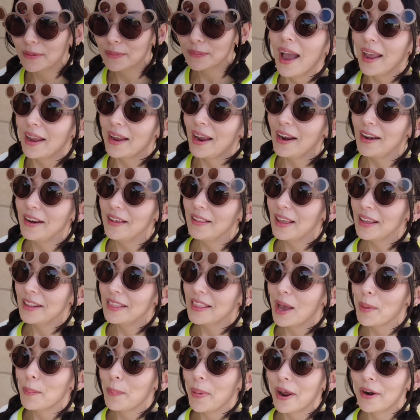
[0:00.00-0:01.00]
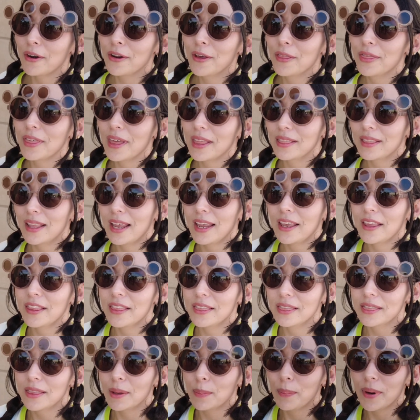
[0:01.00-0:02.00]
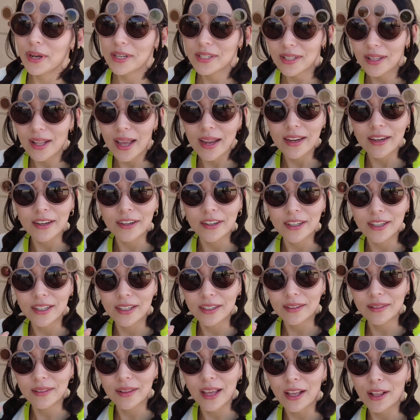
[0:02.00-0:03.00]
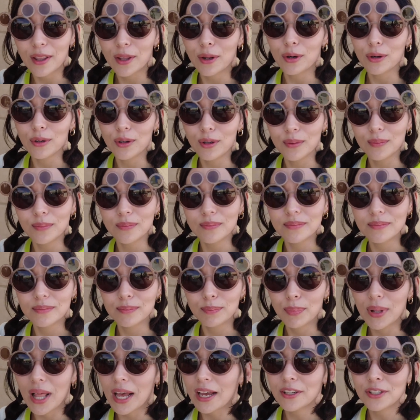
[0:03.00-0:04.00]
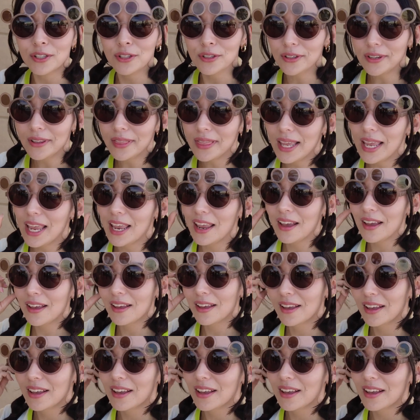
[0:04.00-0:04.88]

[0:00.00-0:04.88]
I kind of like that better than like the Buzz Lightyear like little blaster thing.